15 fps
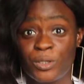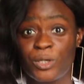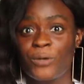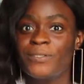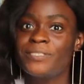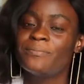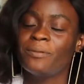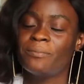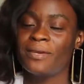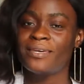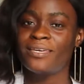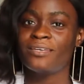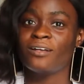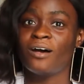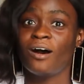We're going to be
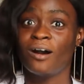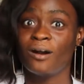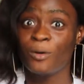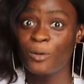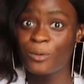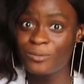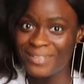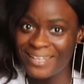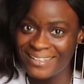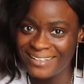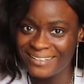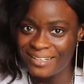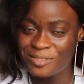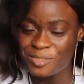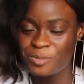making our own
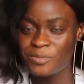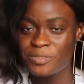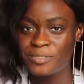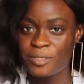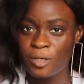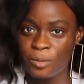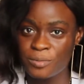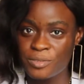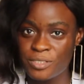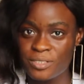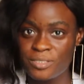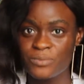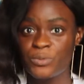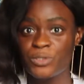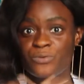Elanatsui
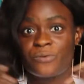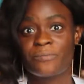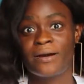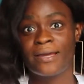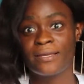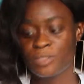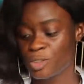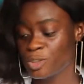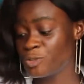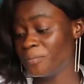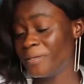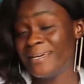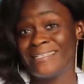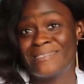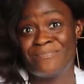sculptures, which reminds us to
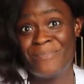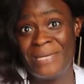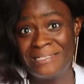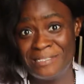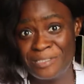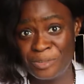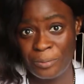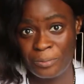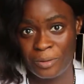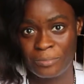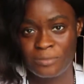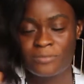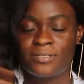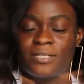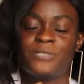make as many soap
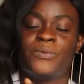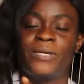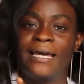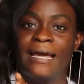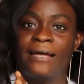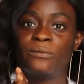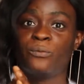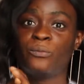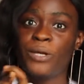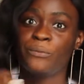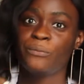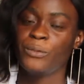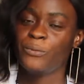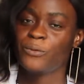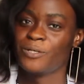bubbles as we can
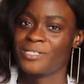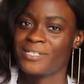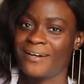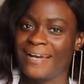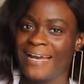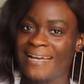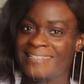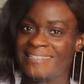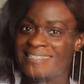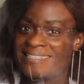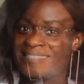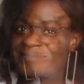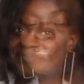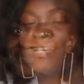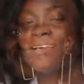when we wash our hands.
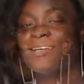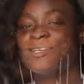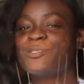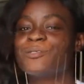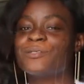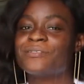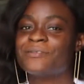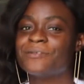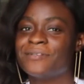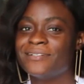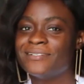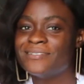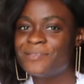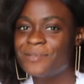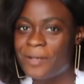So let's talk a
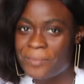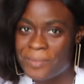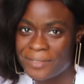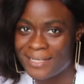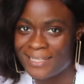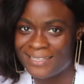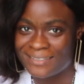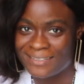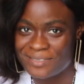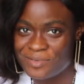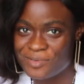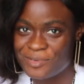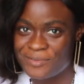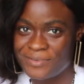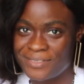little about
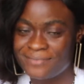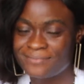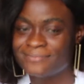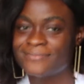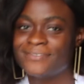Elanatsui.